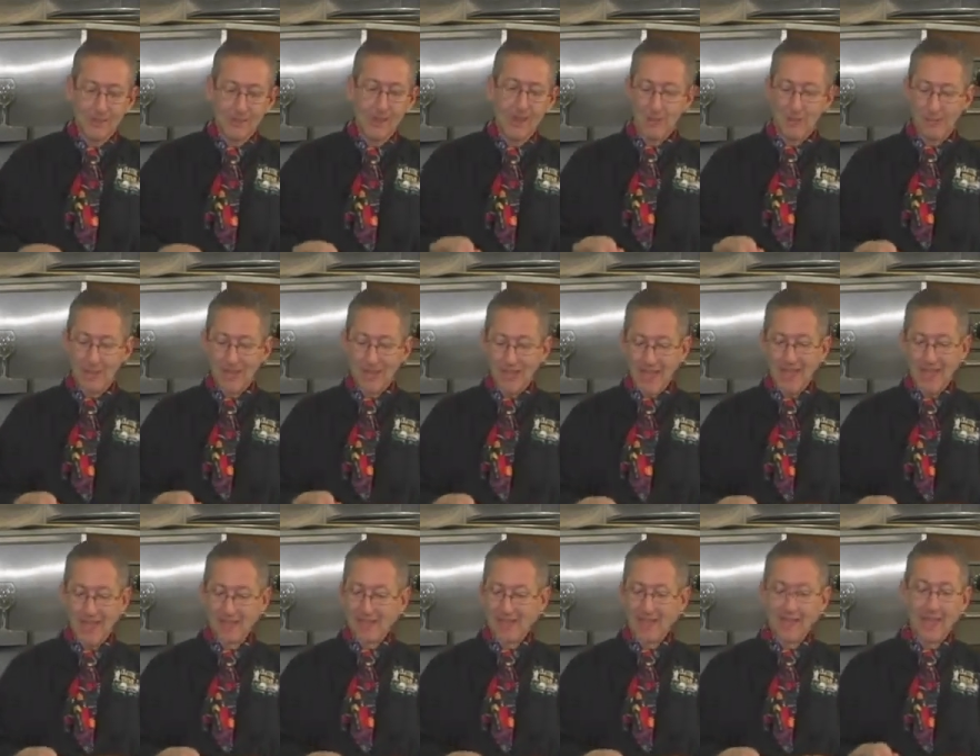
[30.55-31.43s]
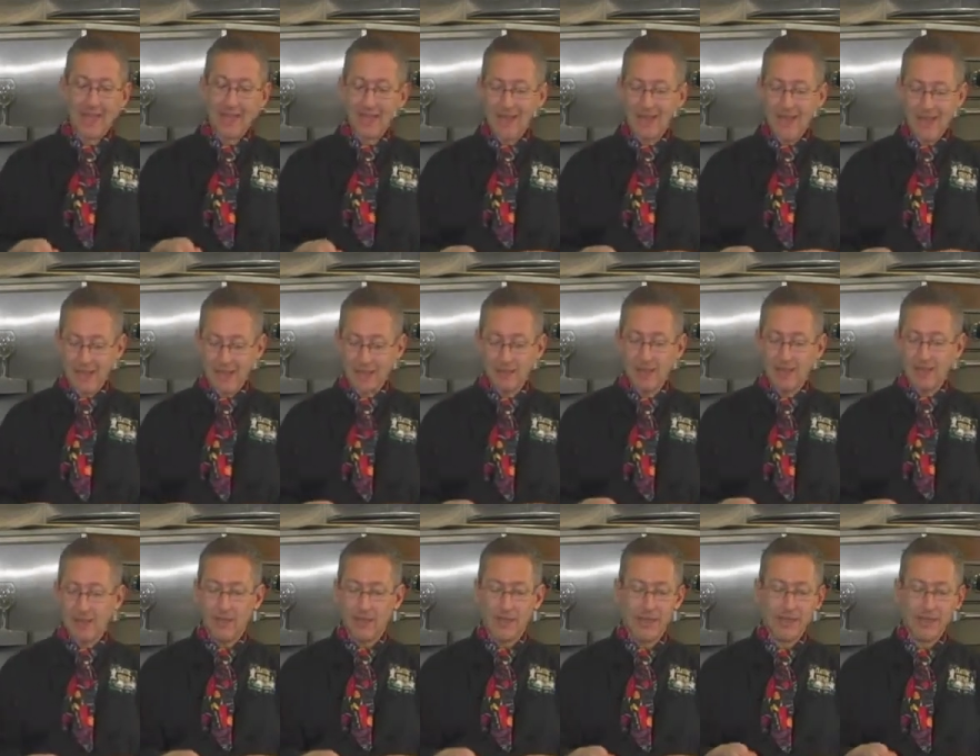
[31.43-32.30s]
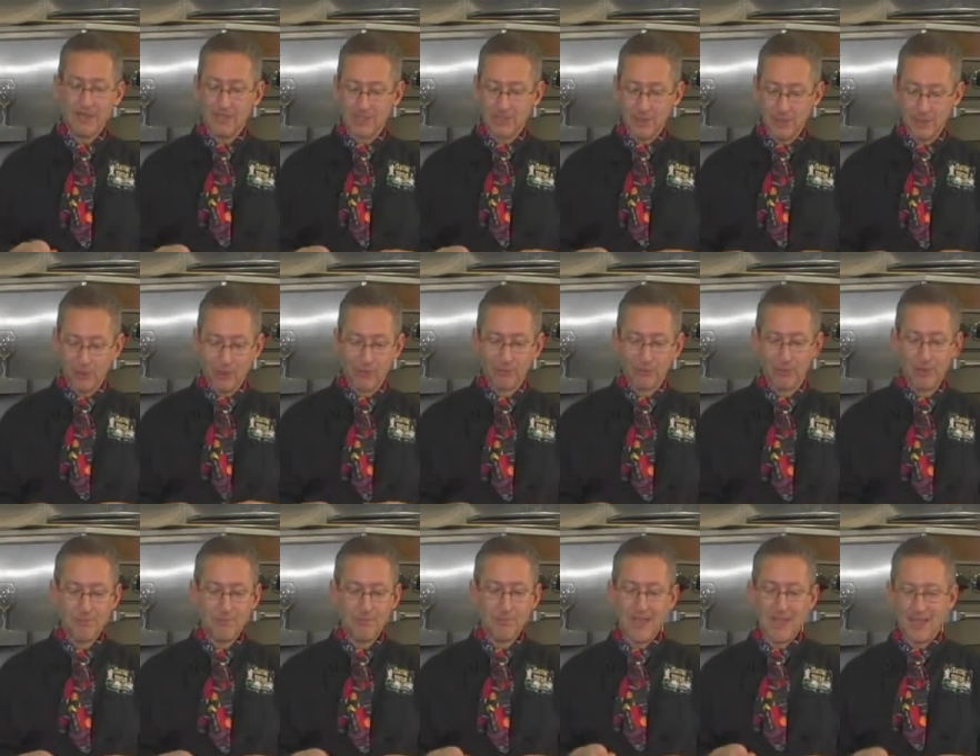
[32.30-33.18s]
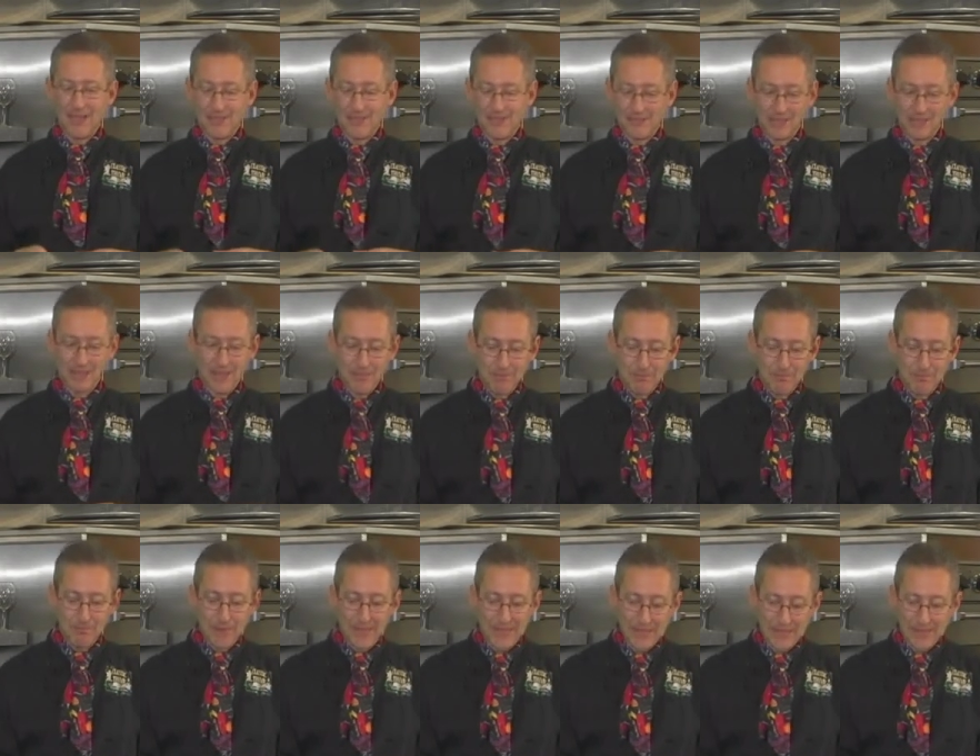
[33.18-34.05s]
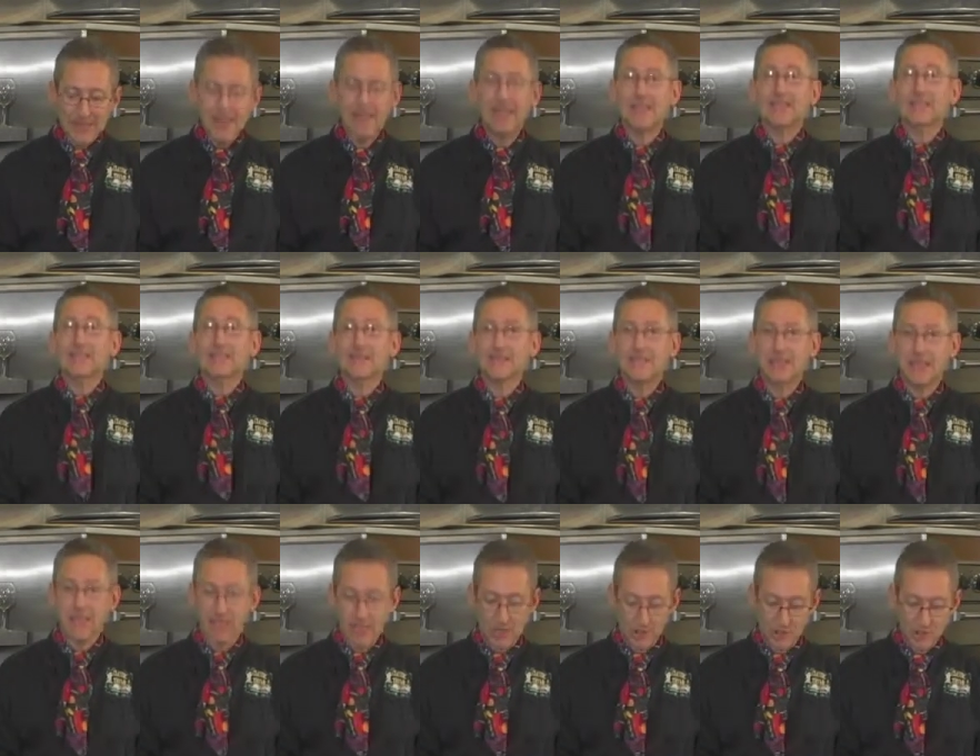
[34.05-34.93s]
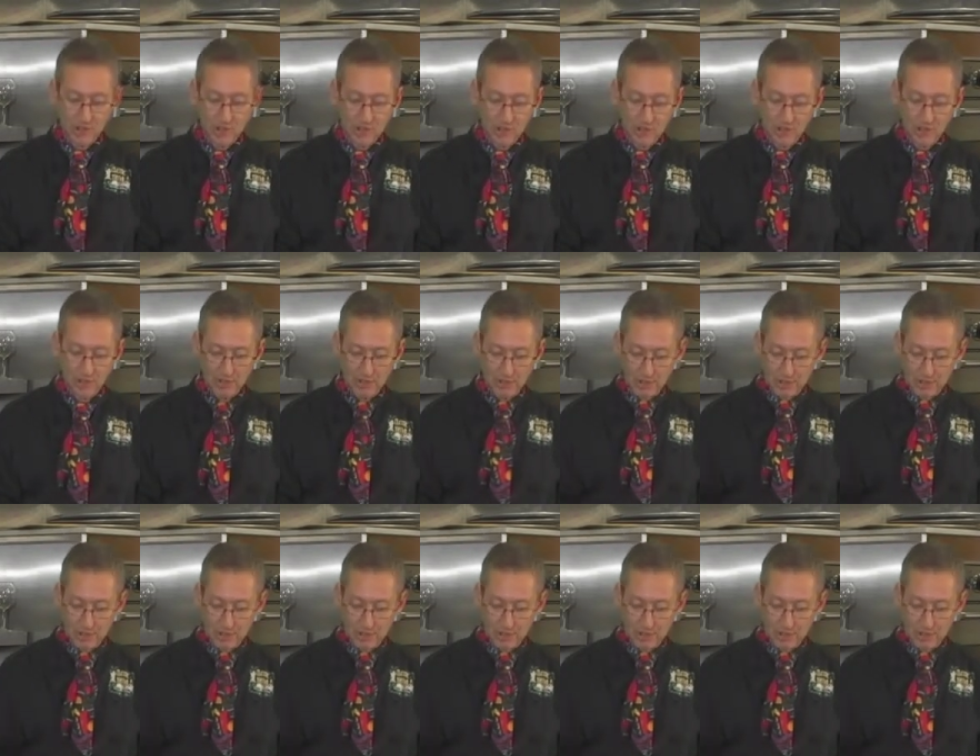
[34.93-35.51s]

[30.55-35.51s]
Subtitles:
Now, by adding that egg, it still remains a meatless dish,